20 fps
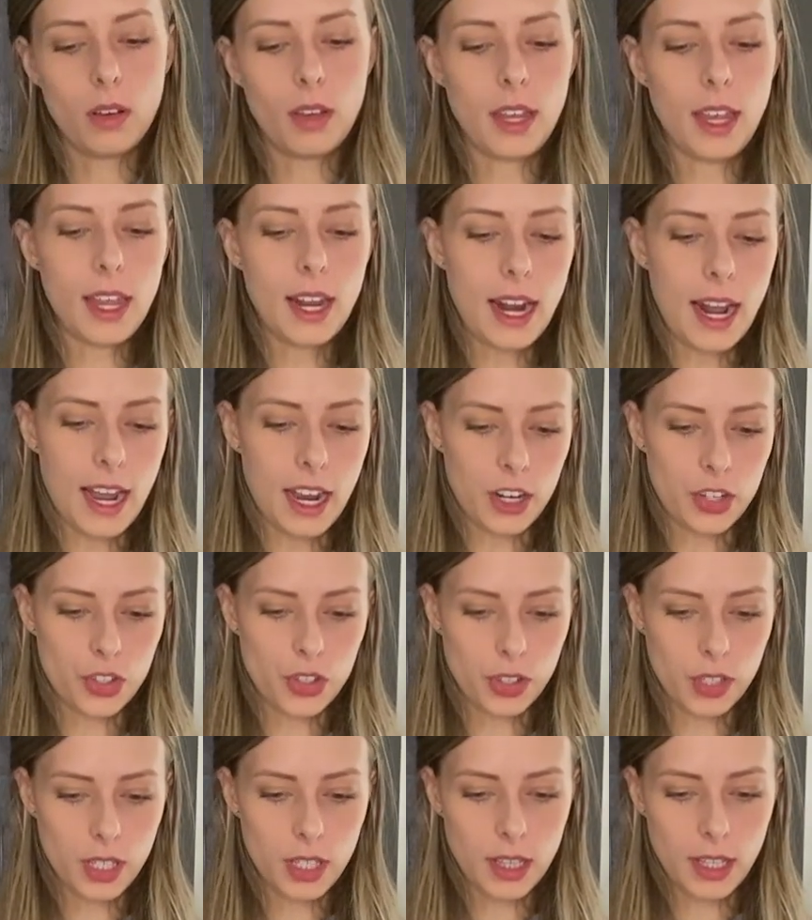It
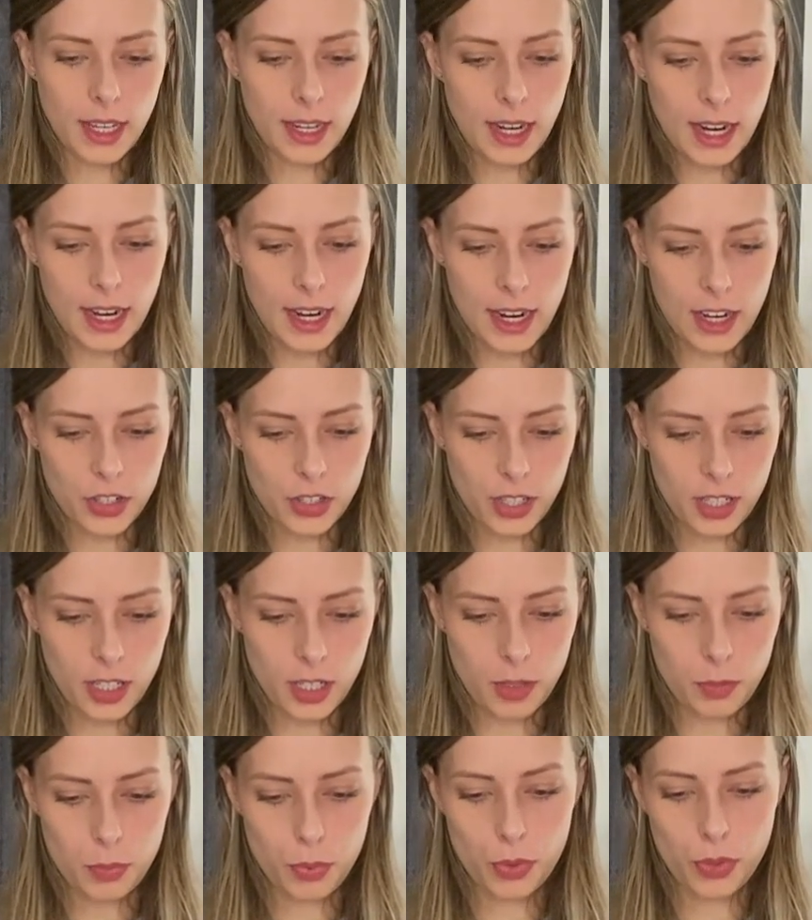actually, like, I actually did
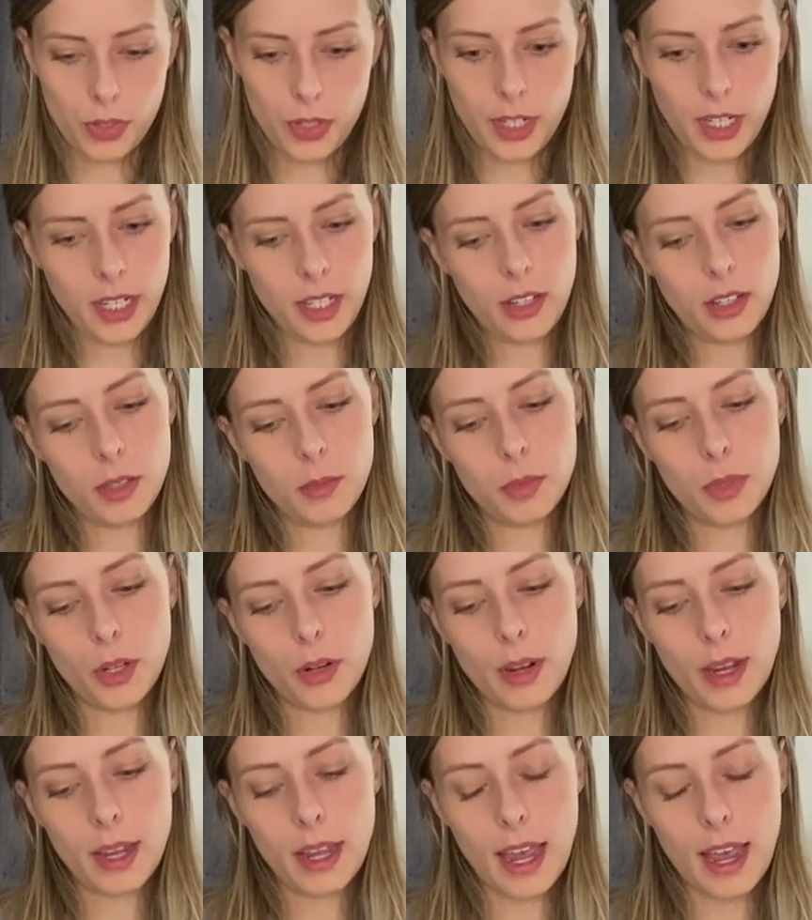a pretty good bow,
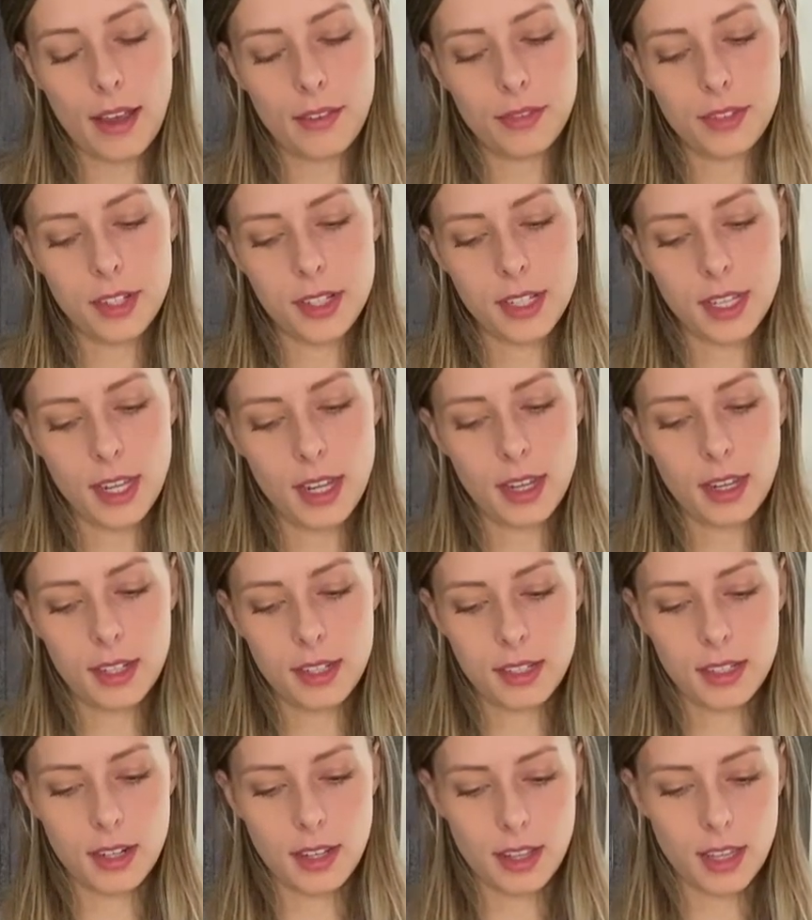I have to say.
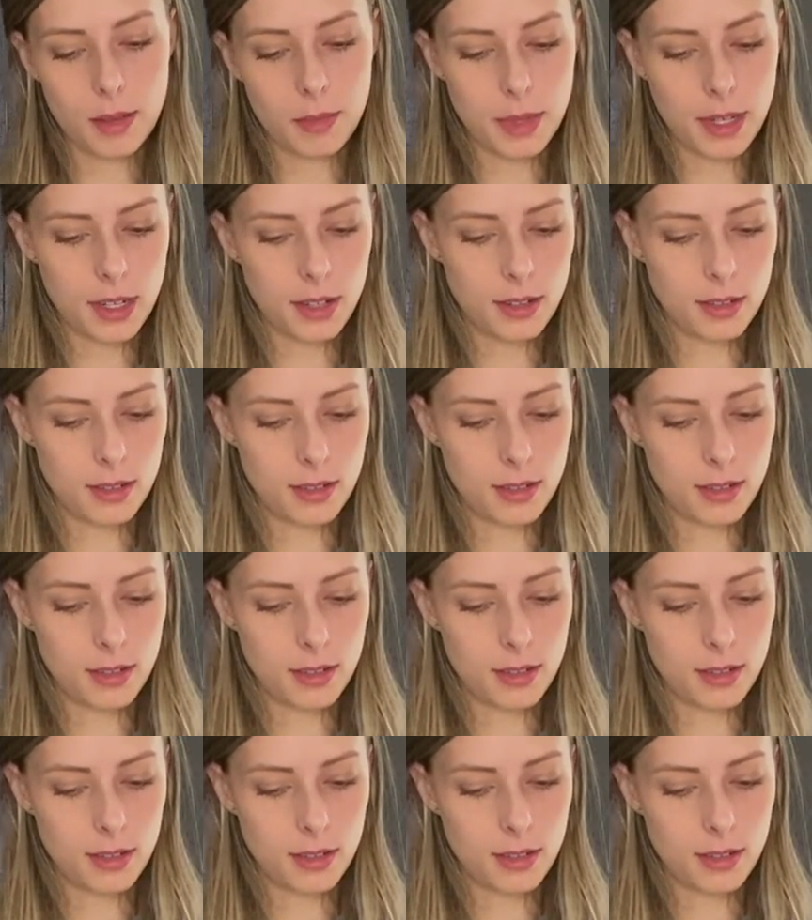It's not that bad.